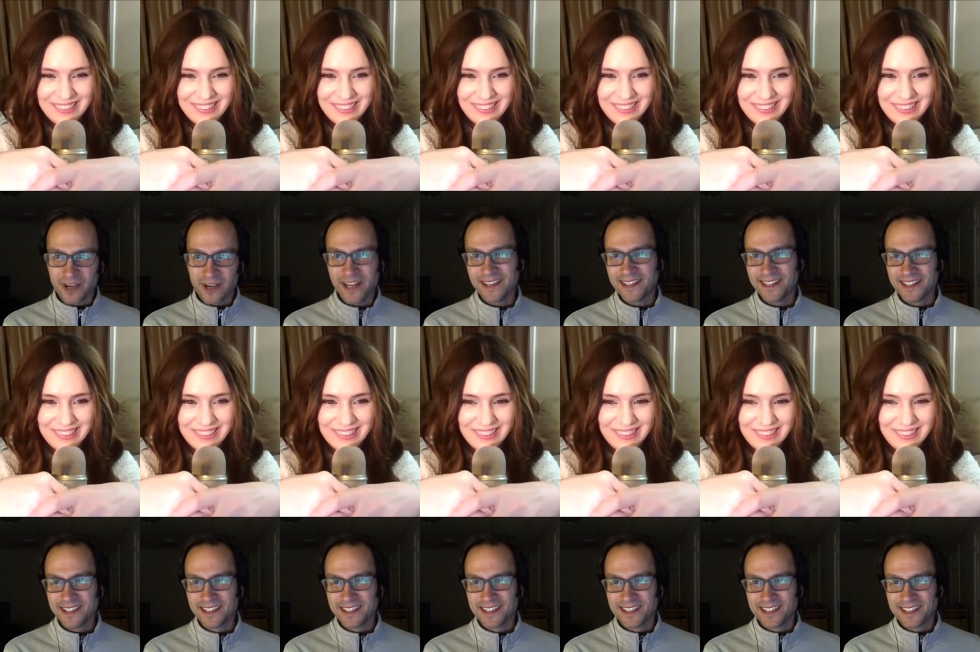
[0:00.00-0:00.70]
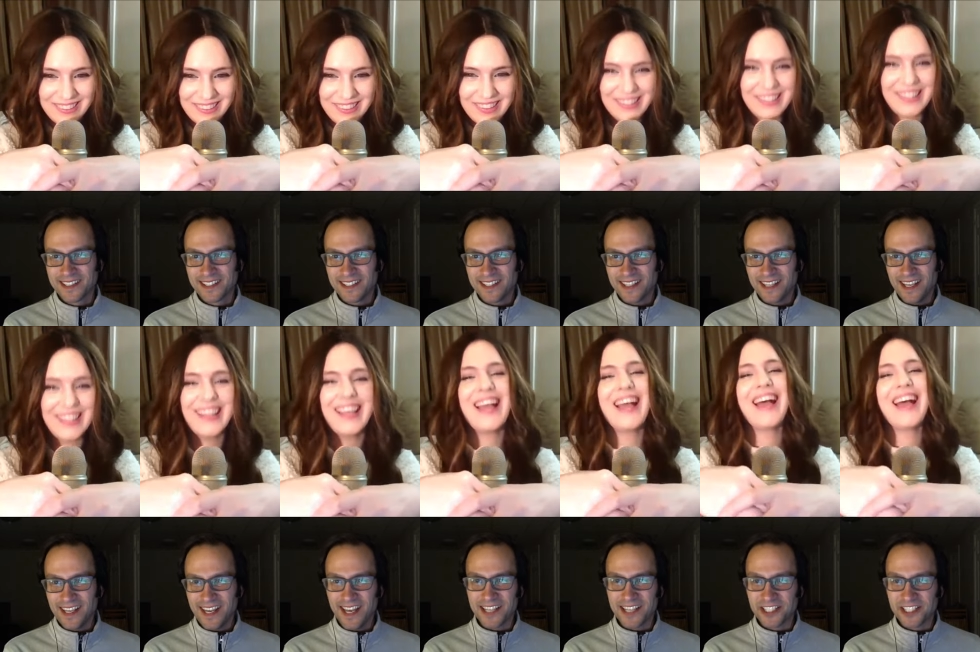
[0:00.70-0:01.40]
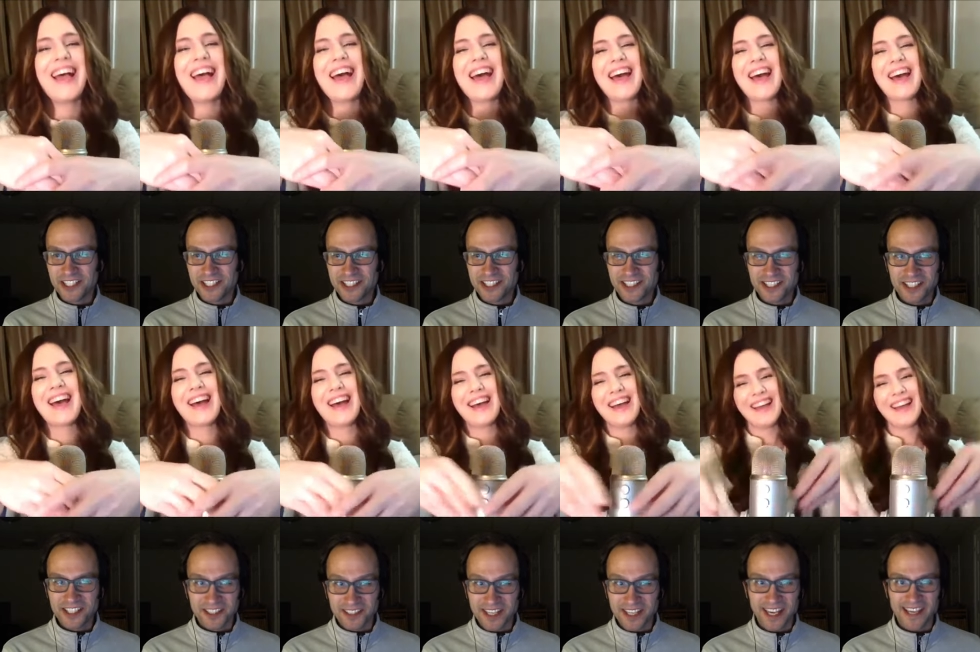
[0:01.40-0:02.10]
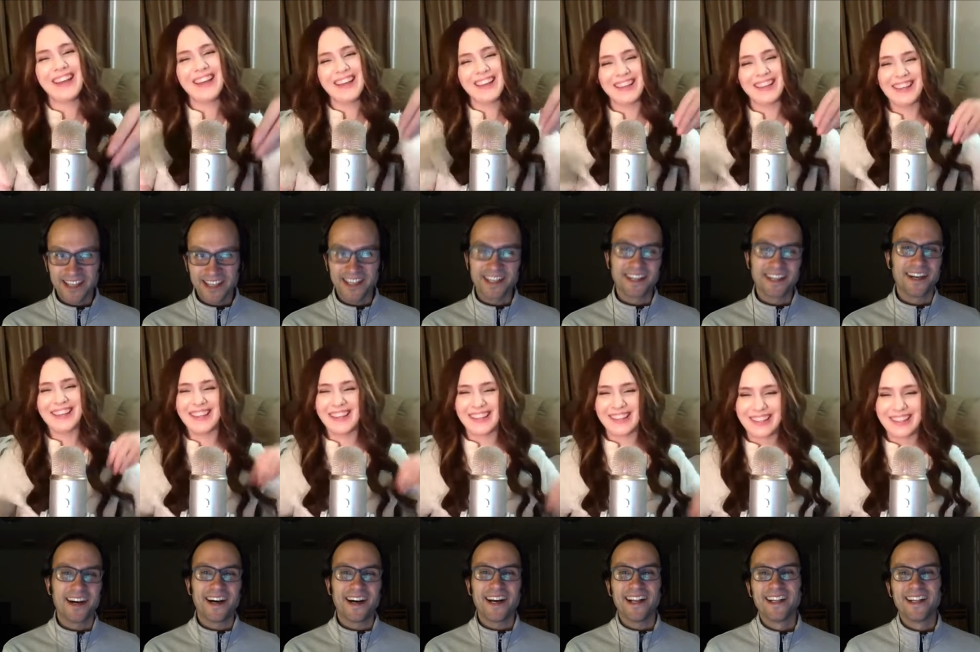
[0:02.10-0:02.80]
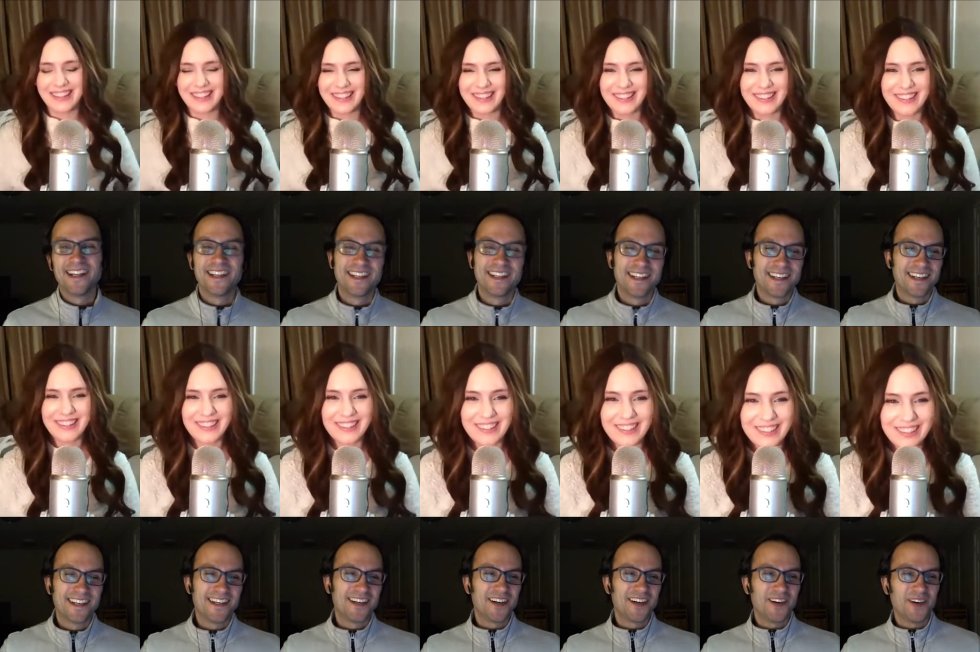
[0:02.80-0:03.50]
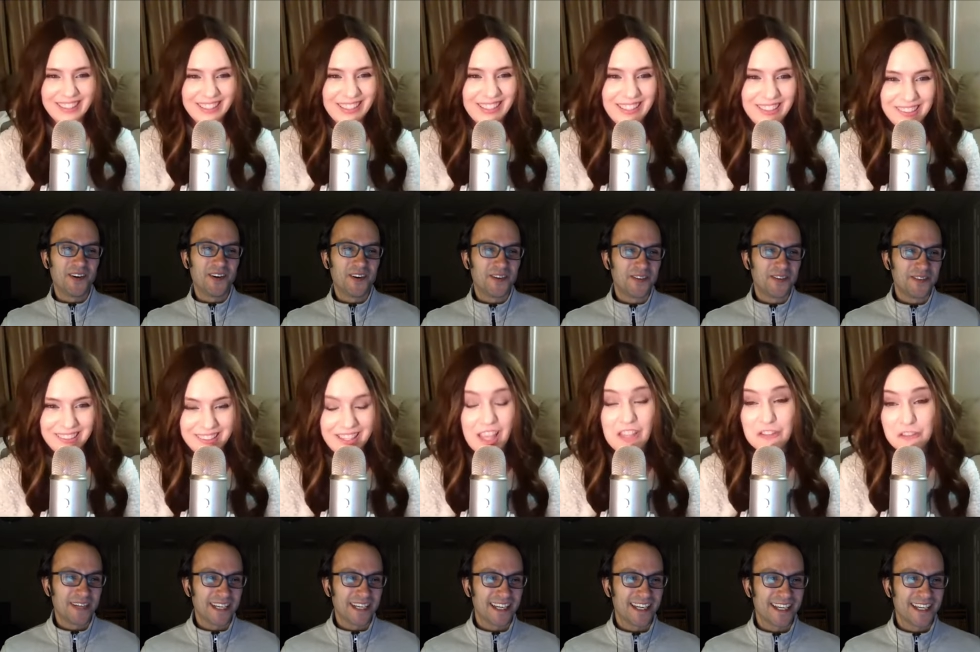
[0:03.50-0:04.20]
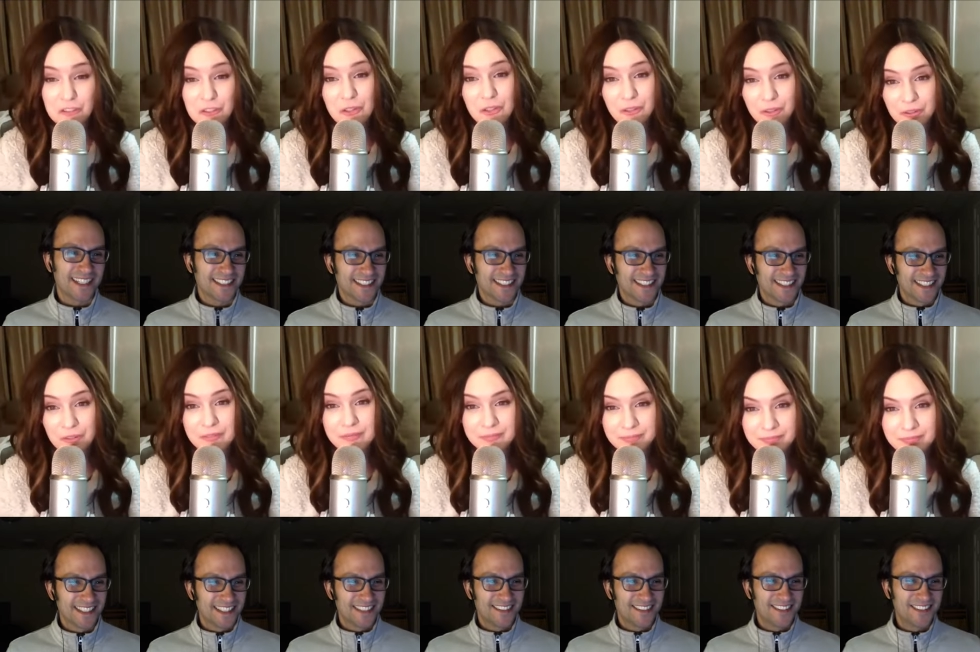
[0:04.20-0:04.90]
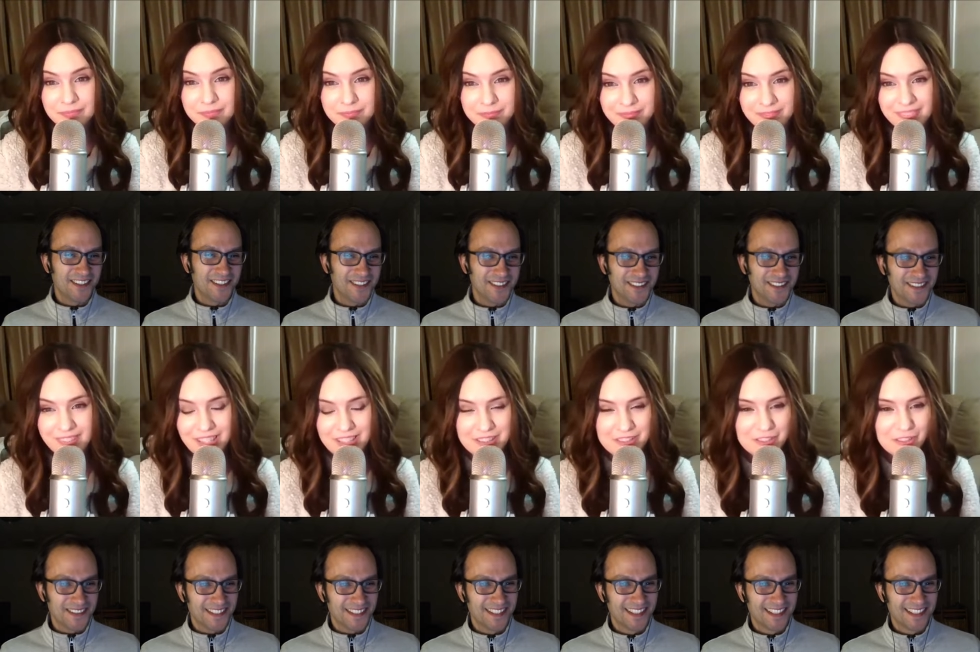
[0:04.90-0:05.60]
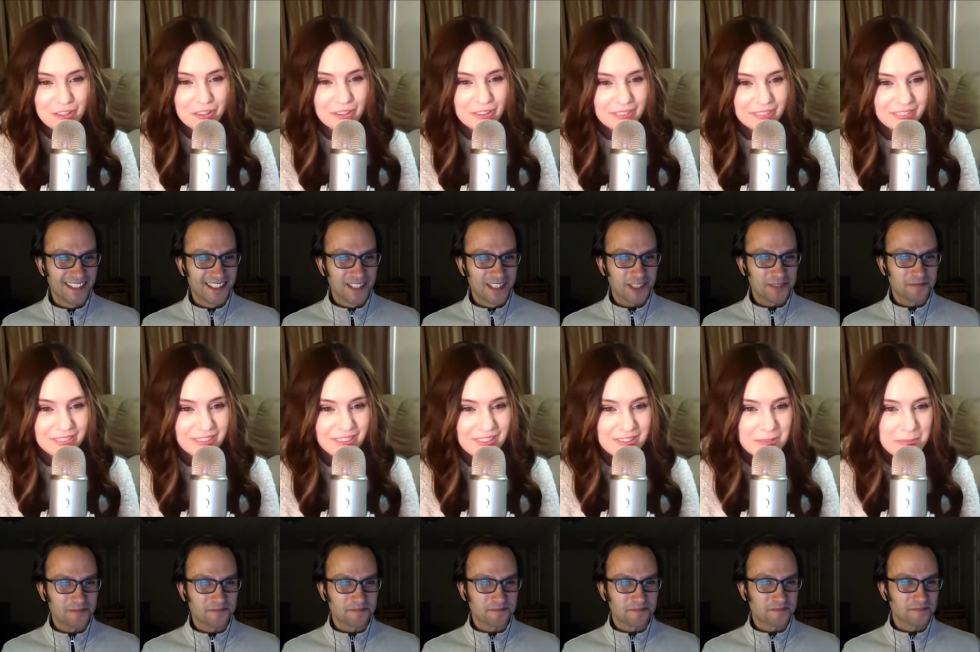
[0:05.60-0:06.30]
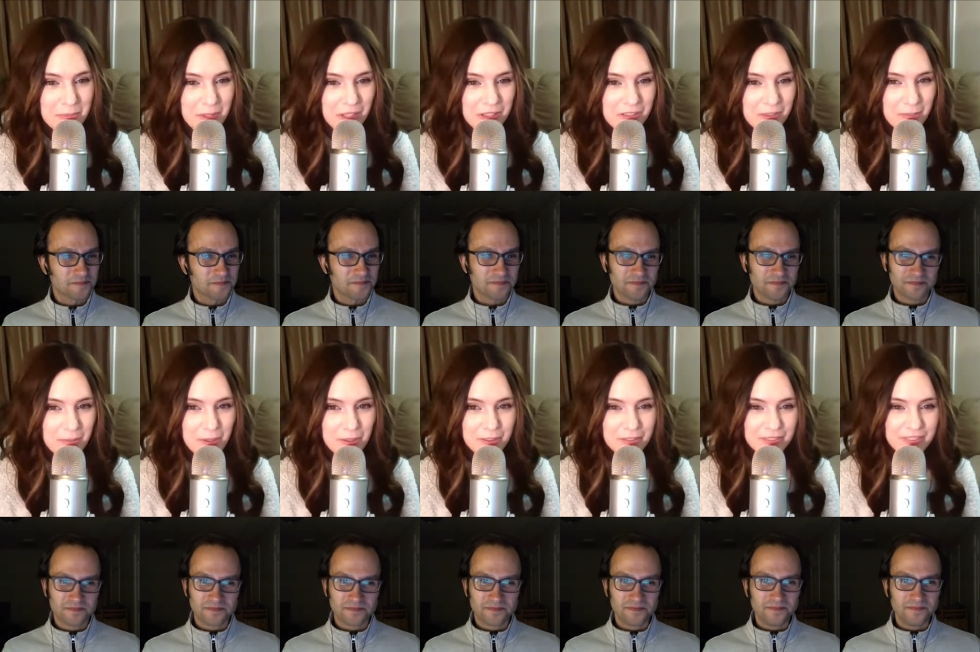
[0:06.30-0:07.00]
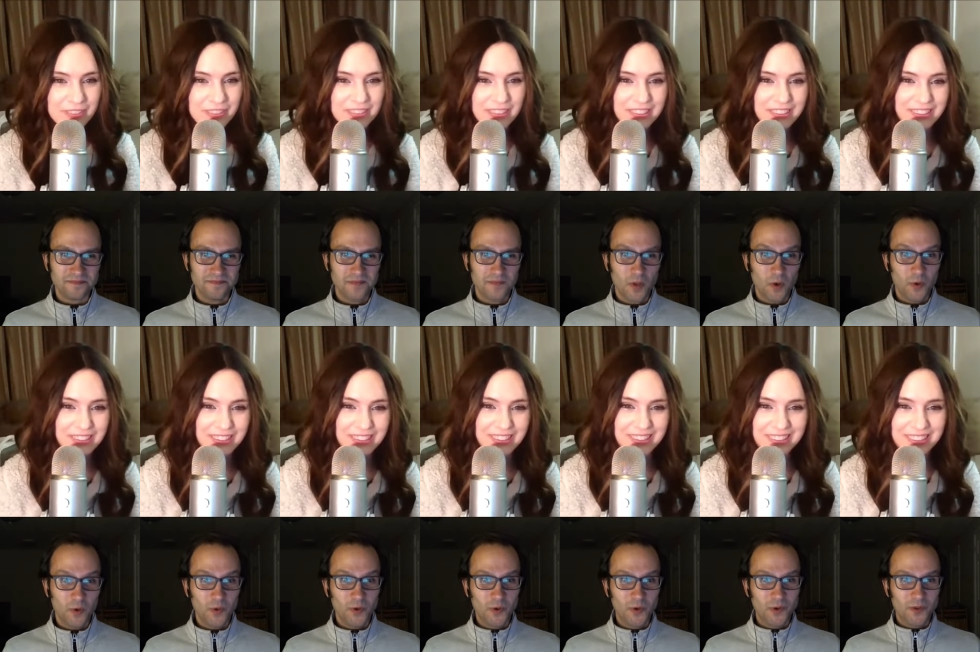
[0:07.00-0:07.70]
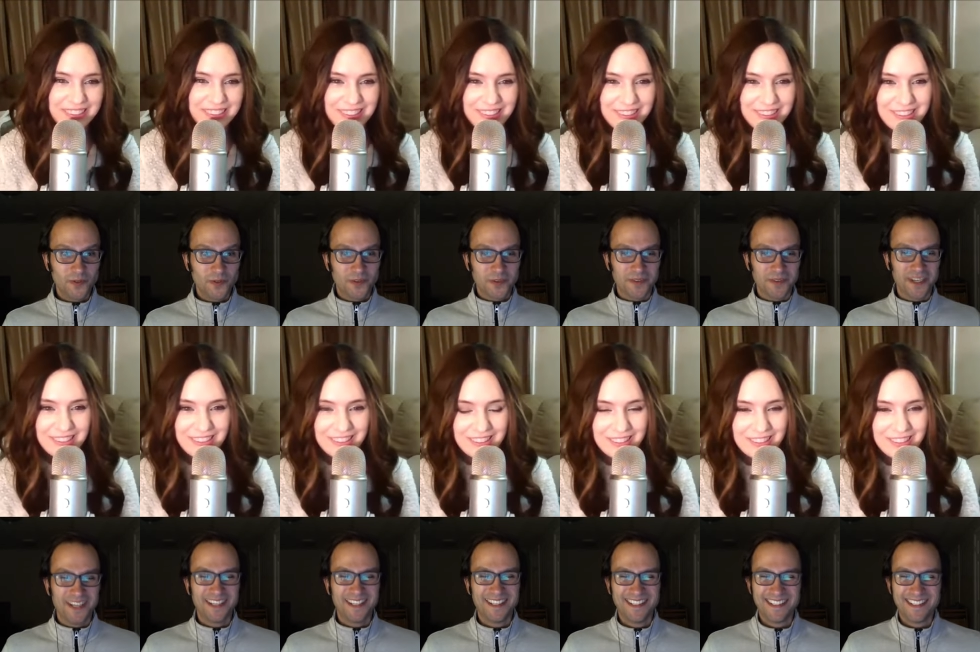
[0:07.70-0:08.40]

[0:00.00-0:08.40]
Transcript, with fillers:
Speaker 1: red and she still can't get caught. Oh That's true. So That's
Speaker 2: true. That's a ballsy move.
Speaker 1: Ooh, a former